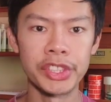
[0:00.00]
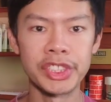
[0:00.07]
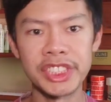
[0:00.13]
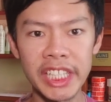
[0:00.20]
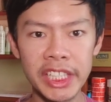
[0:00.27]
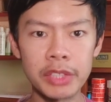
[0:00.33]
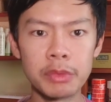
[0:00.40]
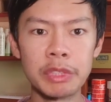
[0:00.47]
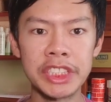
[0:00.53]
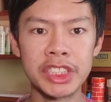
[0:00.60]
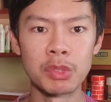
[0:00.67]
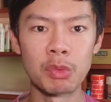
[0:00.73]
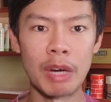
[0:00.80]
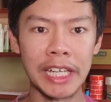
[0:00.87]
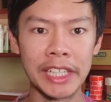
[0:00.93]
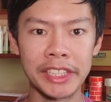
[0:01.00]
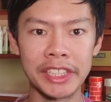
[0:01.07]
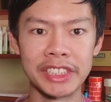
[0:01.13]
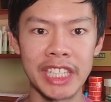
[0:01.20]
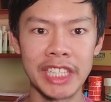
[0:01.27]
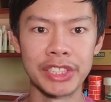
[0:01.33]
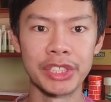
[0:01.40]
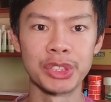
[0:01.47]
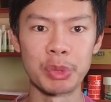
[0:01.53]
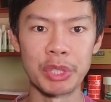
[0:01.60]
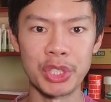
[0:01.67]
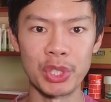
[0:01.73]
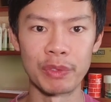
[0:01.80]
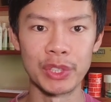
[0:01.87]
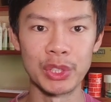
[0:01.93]
The second reason why I decided to
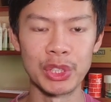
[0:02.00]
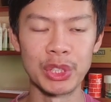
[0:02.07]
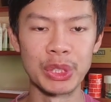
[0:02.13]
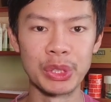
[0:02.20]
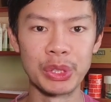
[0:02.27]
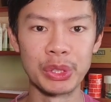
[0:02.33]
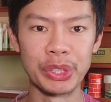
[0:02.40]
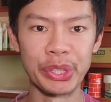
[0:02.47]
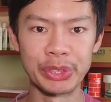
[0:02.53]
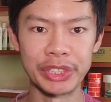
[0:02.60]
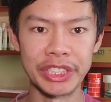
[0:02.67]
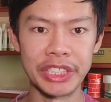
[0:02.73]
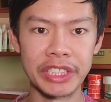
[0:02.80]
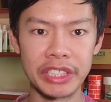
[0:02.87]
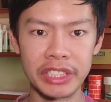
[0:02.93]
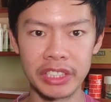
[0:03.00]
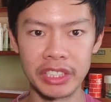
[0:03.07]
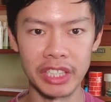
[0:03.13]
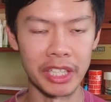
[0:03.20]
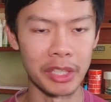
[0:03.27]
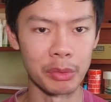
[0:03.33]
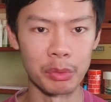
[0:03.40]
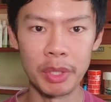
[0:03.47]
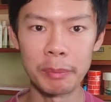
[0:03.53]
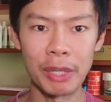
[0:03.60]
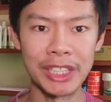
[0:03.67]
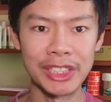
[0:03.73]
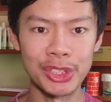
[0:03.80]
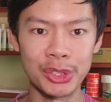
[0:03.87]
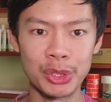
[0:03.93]
switch over to using a
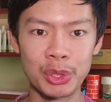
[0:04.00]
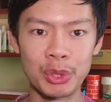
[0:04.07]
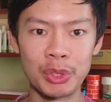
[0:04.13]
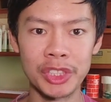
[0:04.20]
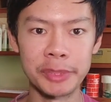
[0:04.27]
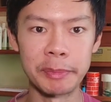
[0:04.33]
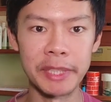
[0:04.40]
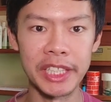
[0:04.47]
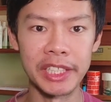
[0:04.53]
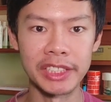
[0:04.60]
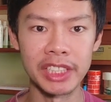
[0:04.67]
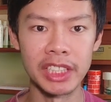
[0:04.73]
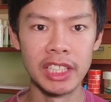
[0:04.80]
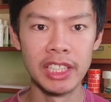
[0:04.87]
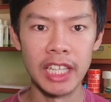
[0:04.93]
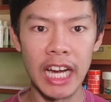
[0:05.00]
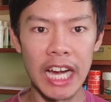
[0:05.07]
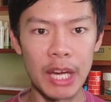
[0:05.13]
Repricer tool is because